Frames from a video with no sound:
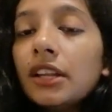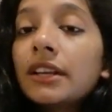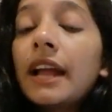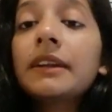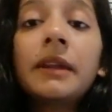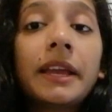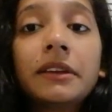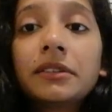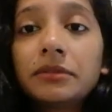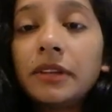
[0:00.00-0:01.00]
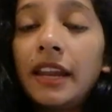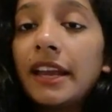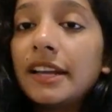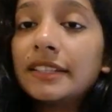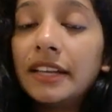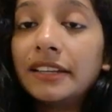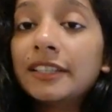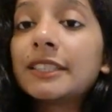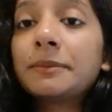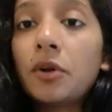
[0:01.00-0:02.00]
And like I said,
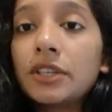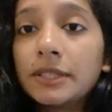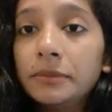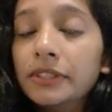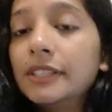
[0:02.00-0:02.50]
it's possible.